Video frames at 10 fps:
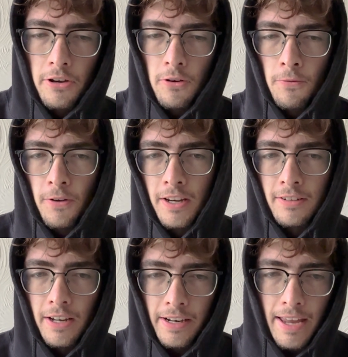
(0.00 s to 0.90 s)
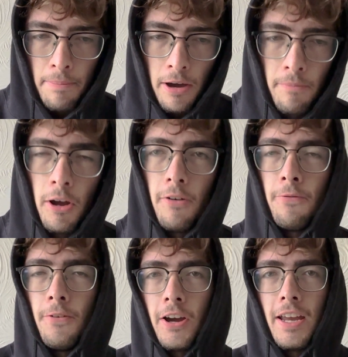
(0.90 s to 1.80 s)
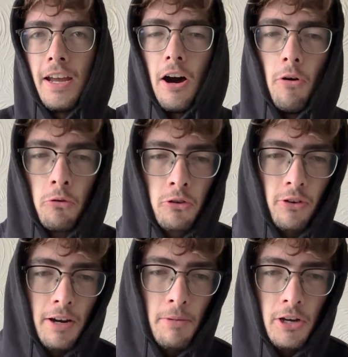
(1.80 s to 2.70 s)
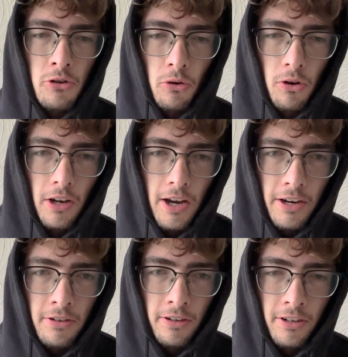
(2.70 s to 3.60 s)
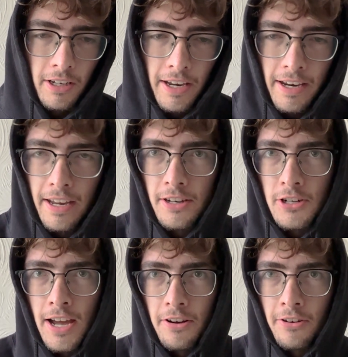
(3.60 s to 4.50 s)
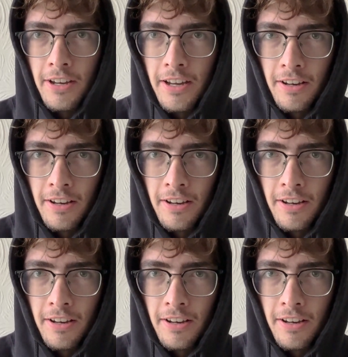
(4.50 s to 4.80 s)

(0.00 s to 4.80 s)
do things like that, but I'm not fucking altering my jawline to look like Giga Chad, okay?